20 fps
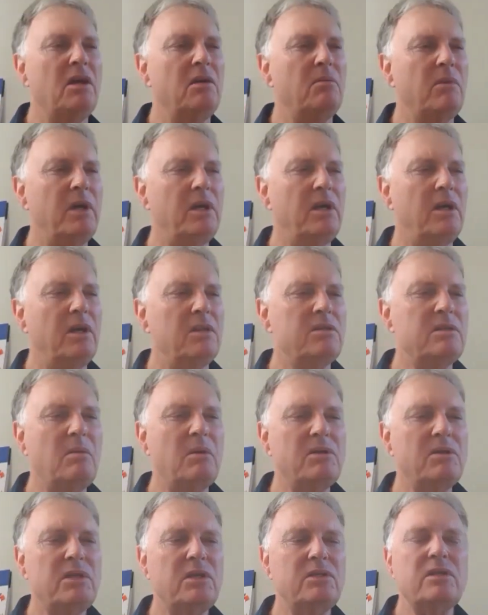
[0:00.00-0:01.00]
When
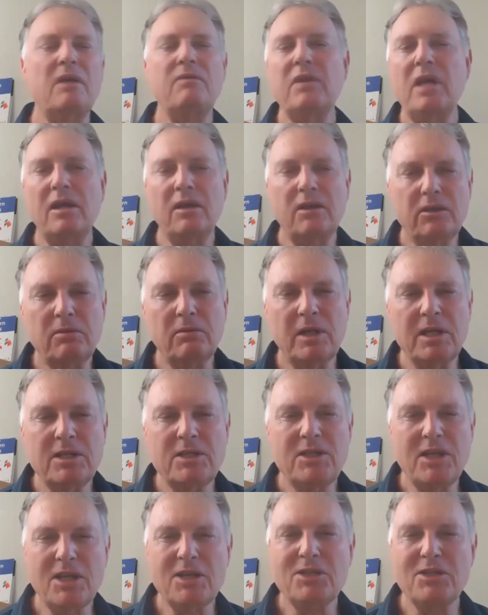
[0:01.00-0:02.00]
someone says they've done a
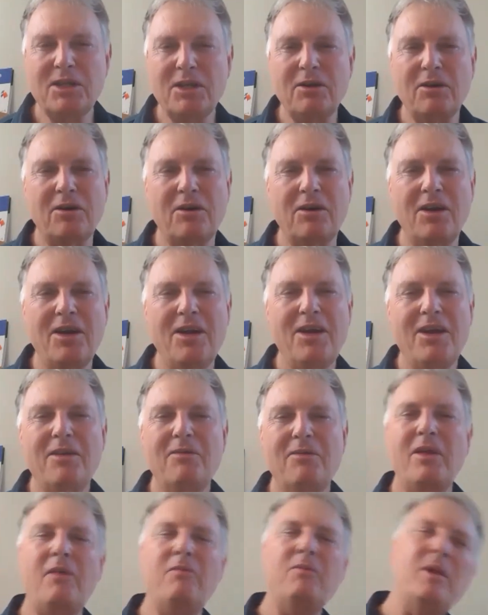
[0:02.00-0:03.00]
360 or
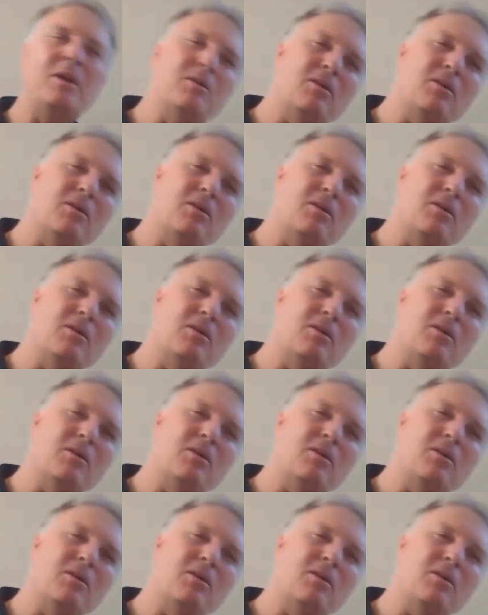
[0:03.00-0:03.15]
they've been